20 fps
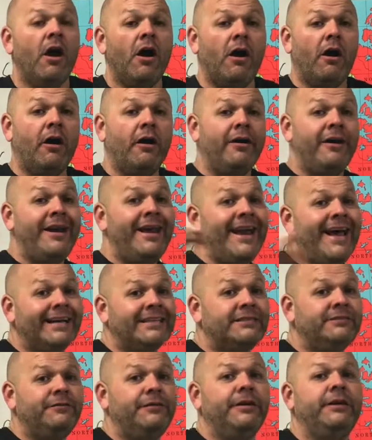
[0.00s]
Our
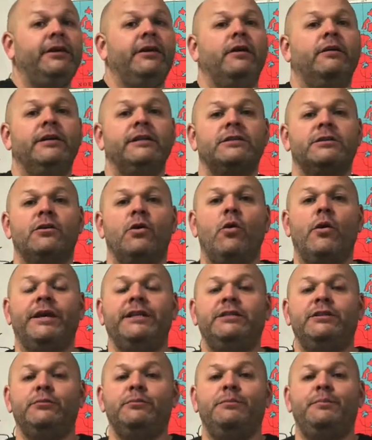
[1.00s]
next video is going
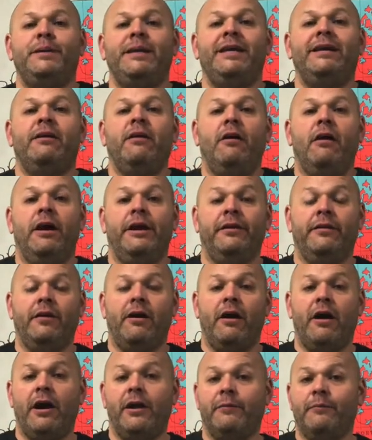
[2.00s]
to be on the
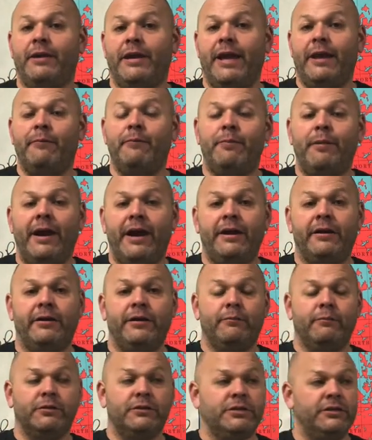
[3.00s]
Ottoman Empire,
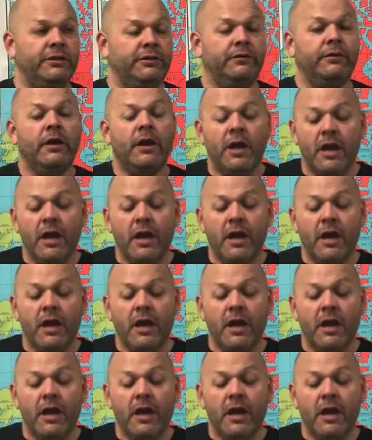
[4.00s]
number 2.